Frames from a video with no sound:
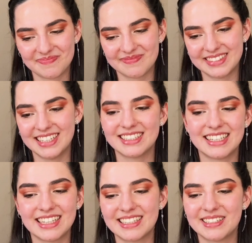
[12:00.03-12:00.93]
That's
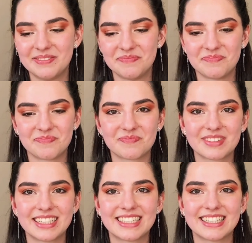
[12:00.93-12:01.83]
it.
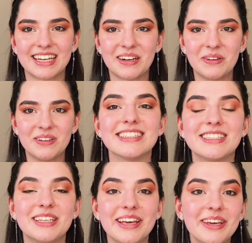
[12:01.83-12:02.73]
So
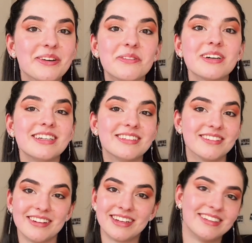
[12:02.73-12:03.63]
see you
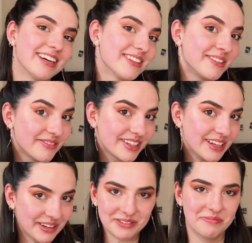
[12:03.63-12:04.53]
in another
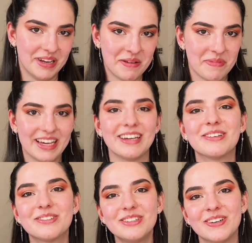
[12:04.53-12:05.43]
video maybe,
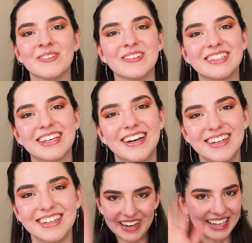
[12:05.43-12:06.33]
who knows.
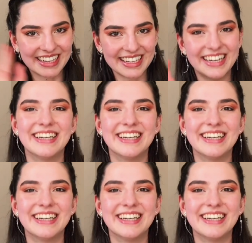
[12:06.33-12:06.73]
Bye!